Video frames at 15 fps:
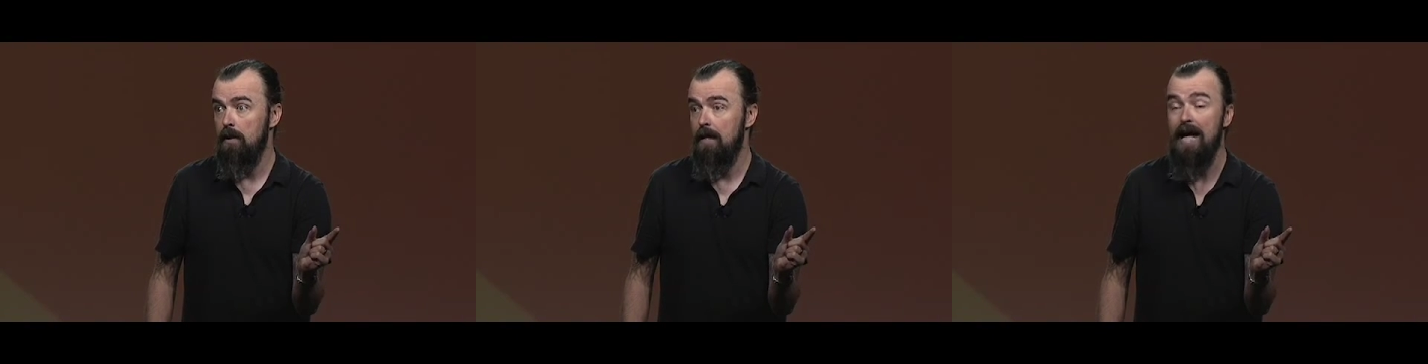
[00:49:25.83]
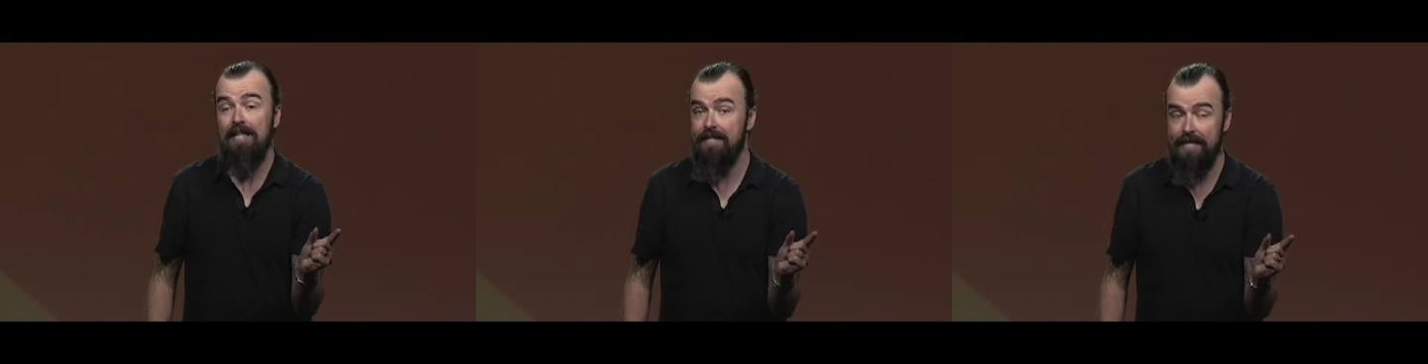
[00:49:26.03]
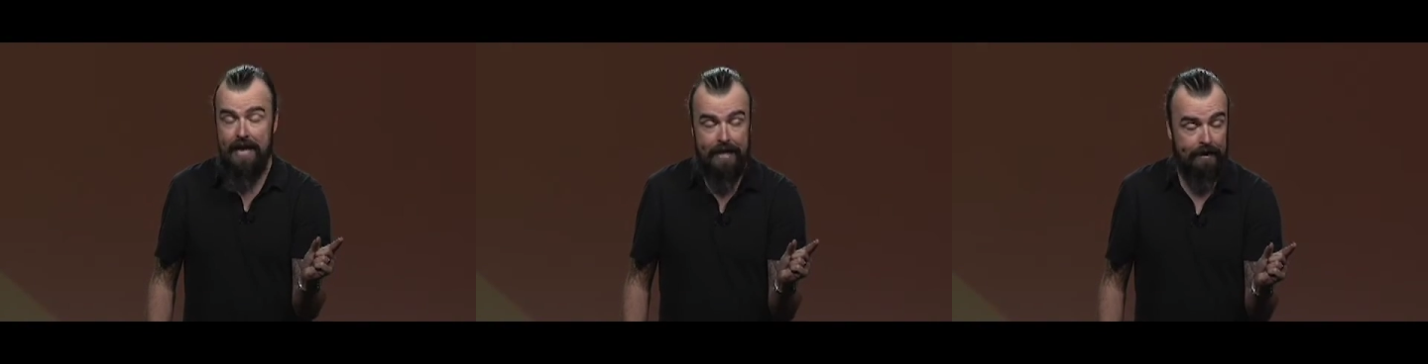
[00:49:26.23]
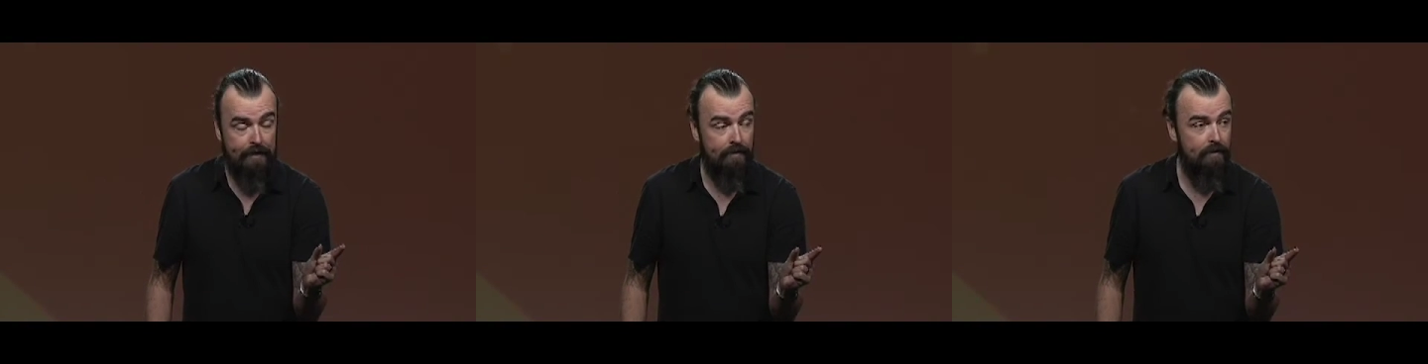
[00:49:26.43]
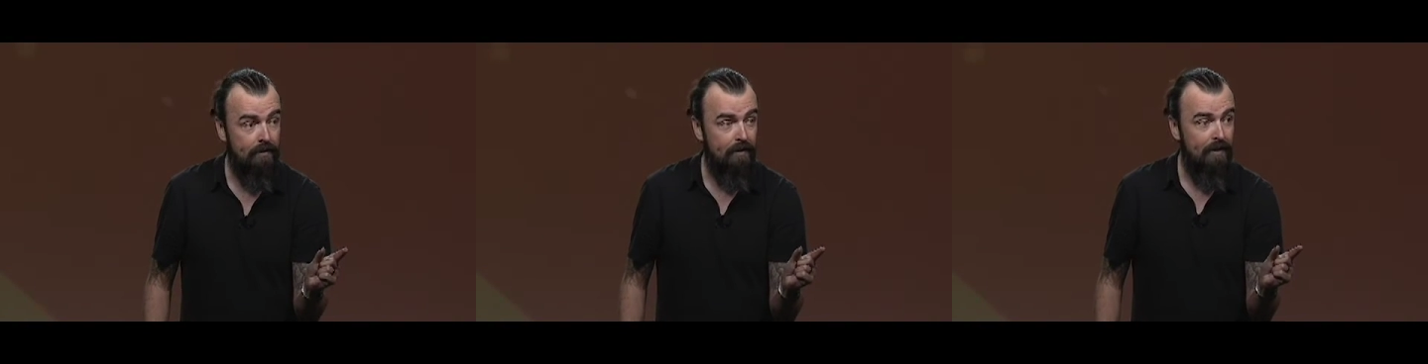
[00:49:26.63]
That's it.
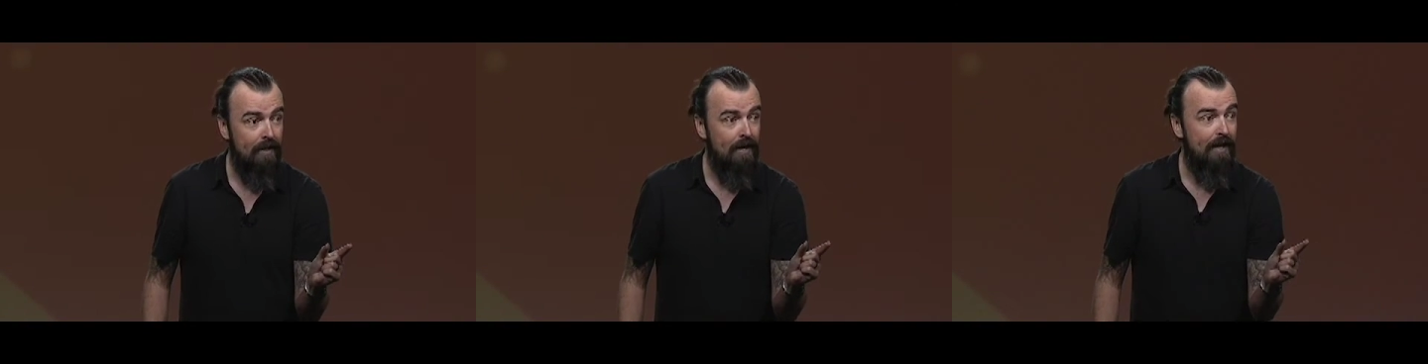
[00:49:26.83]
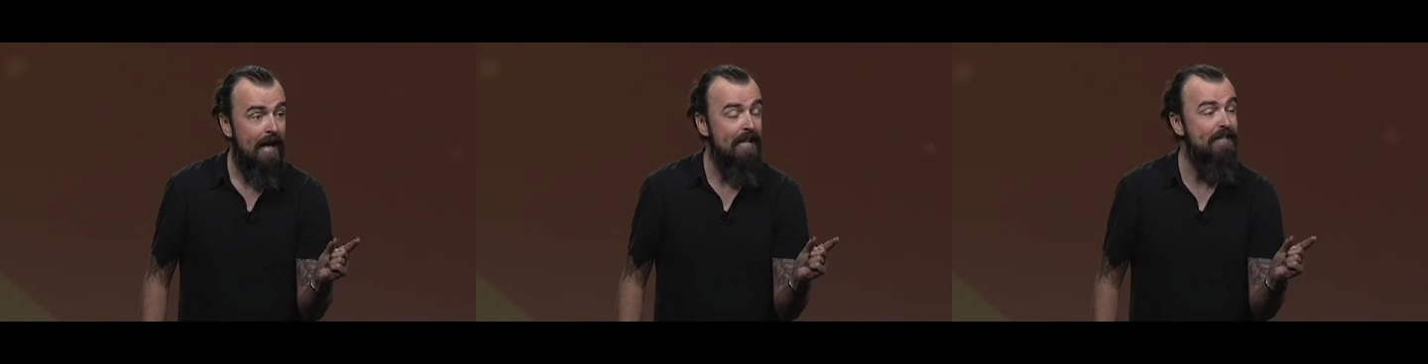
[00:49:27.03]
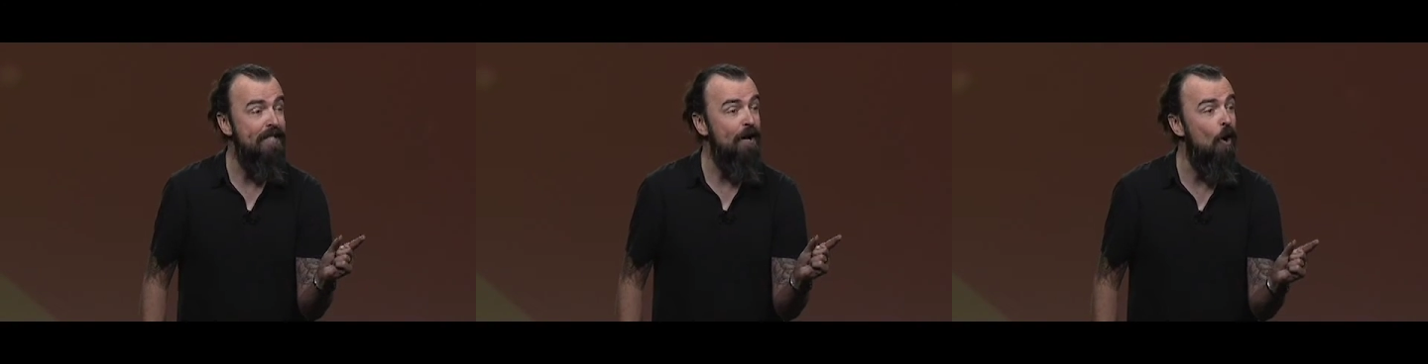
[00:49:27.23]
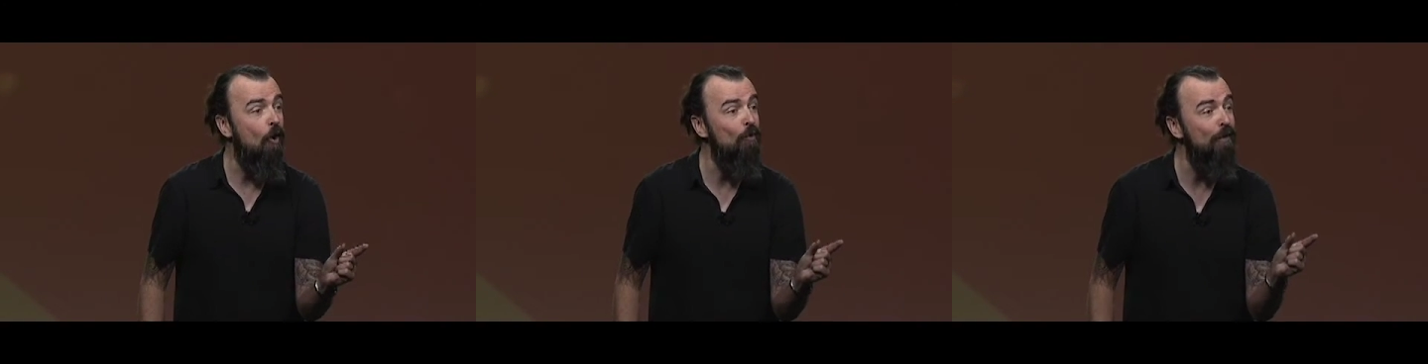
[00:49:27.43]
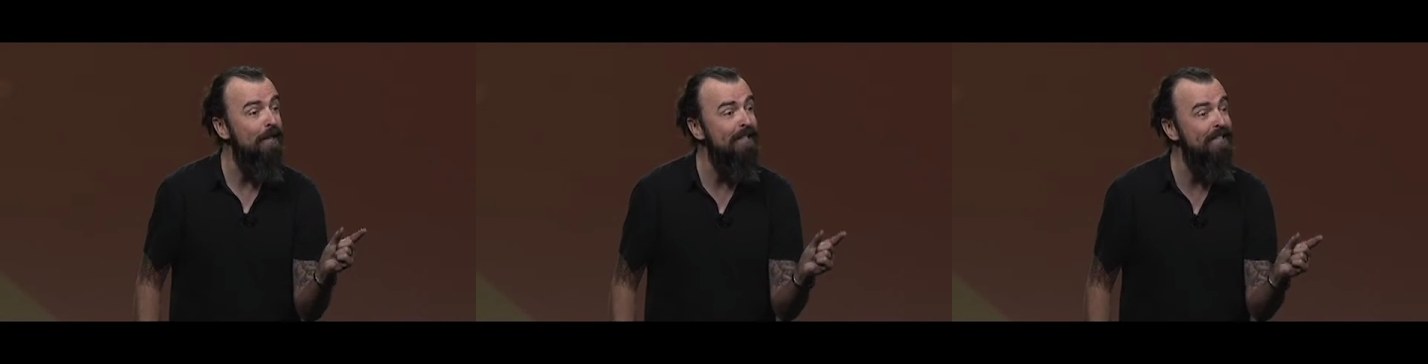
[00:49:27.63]
That's the
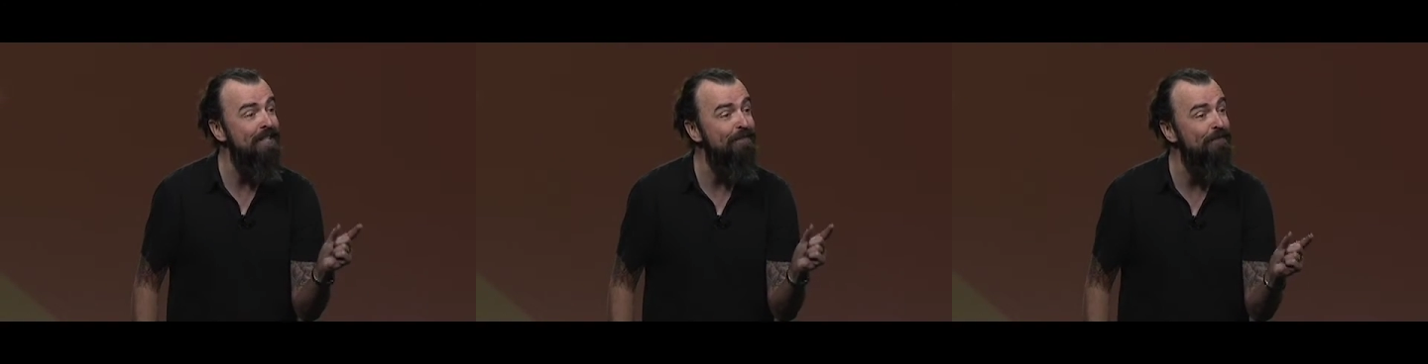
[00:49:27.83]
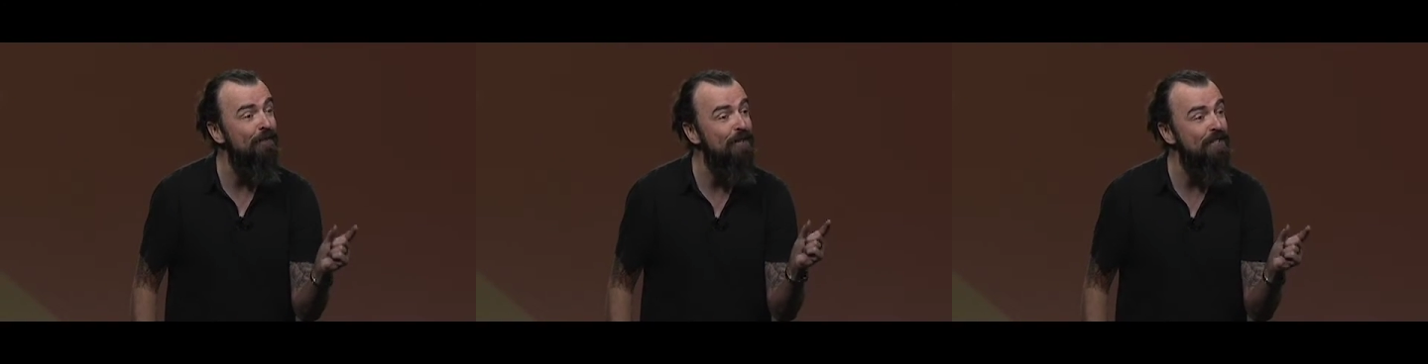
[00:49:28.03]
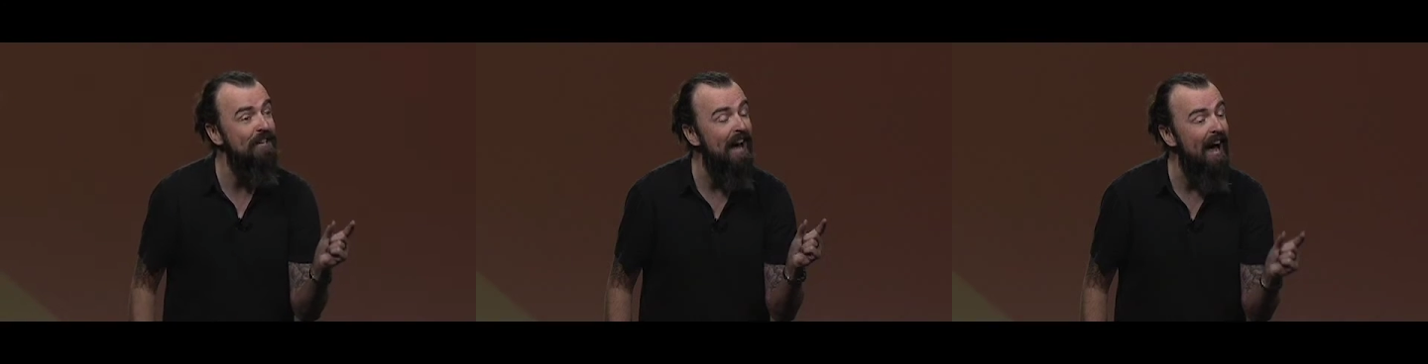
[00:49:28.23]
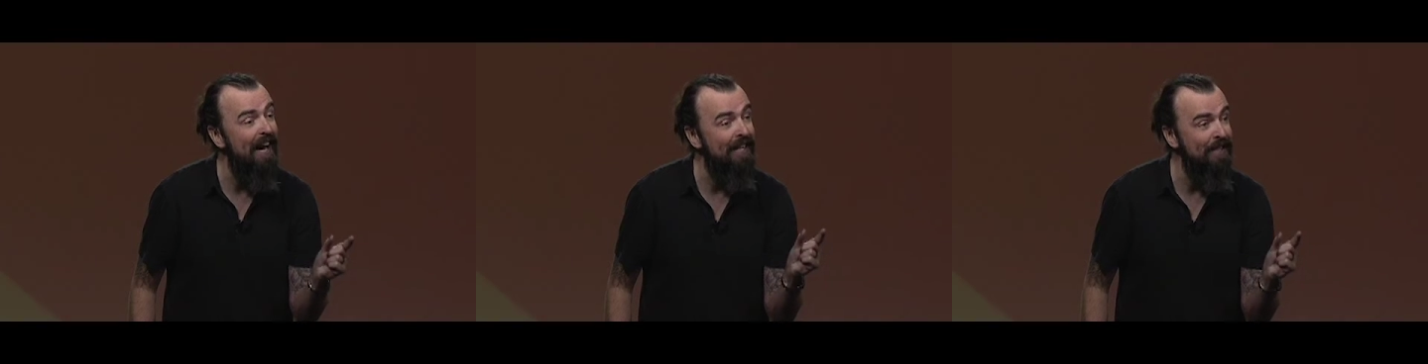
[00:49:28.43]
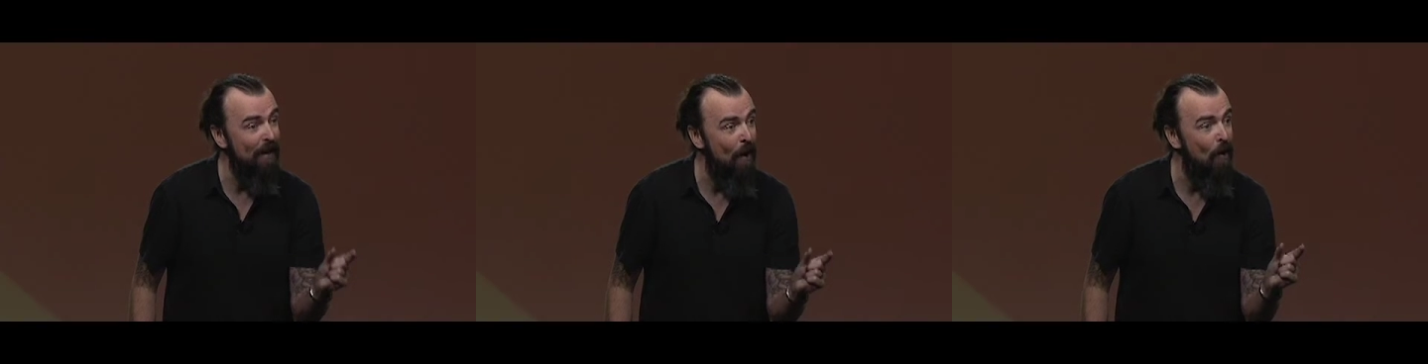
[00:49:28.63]
only difference
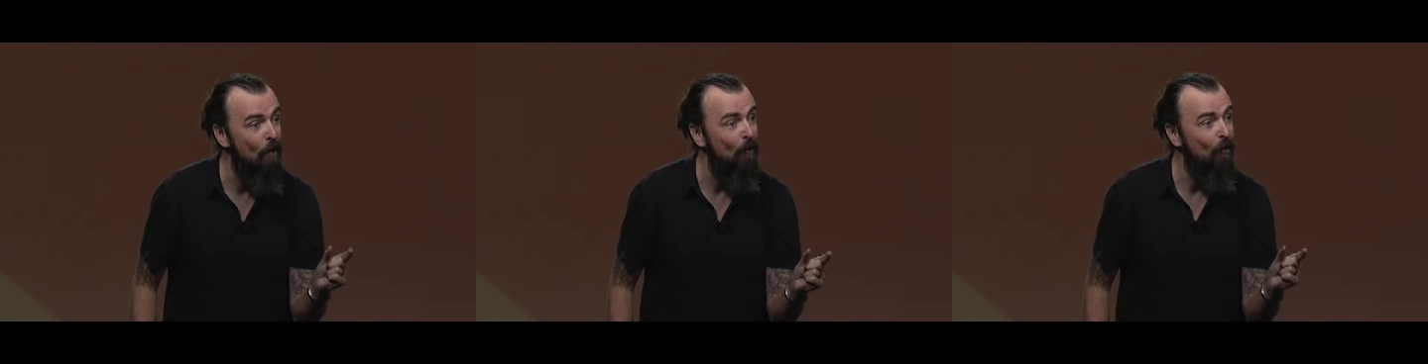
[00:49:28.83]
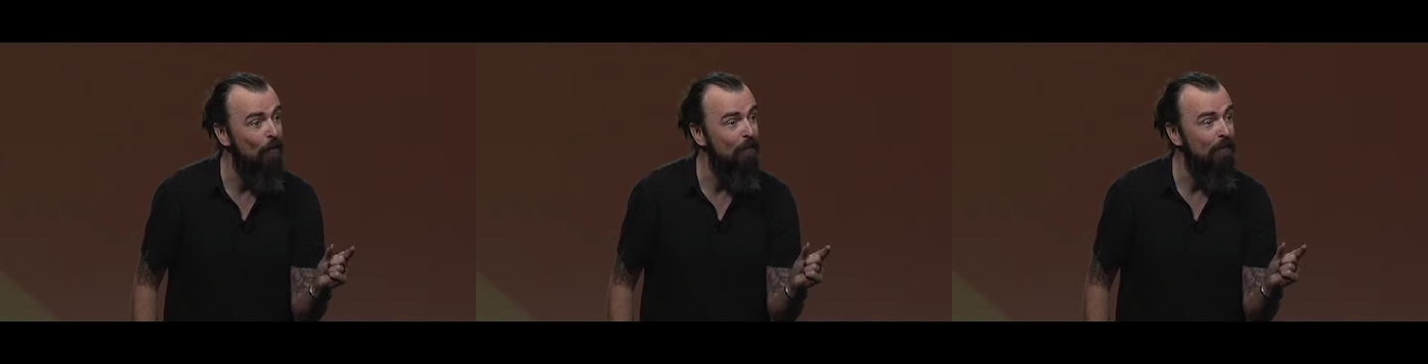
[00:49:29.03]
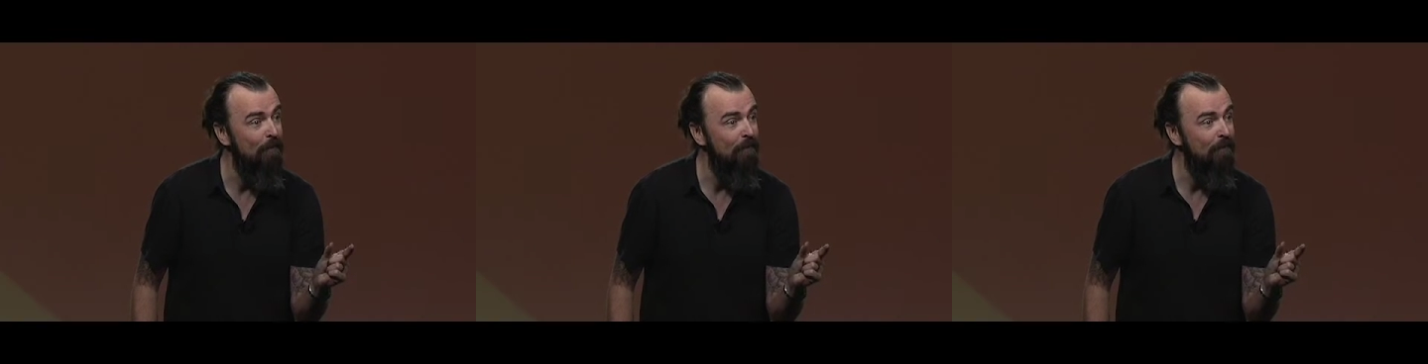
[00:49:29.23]
I know.